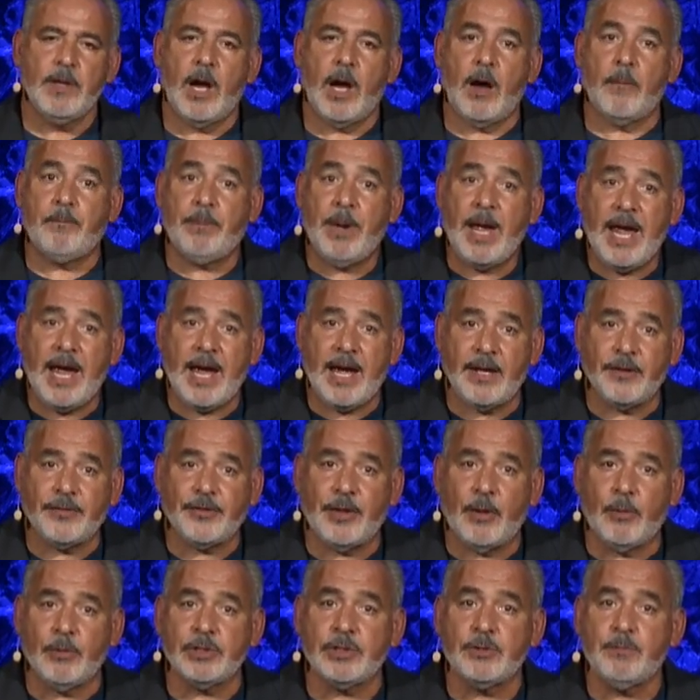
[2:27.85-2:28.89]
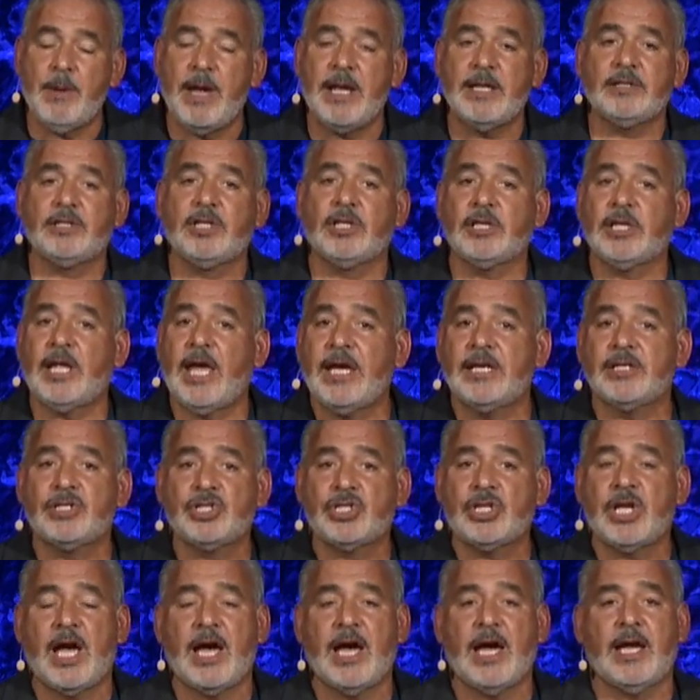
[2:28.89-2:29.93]
a path that was meant to lay
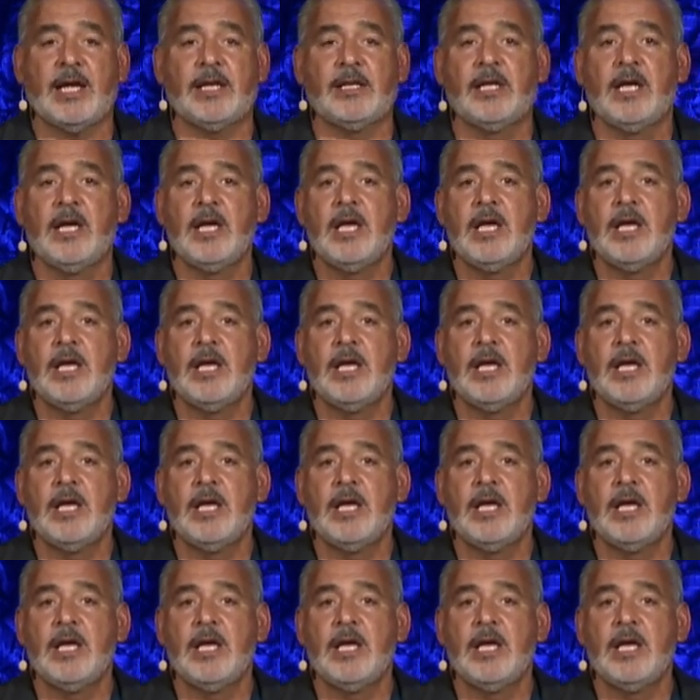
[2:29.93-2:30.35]
aside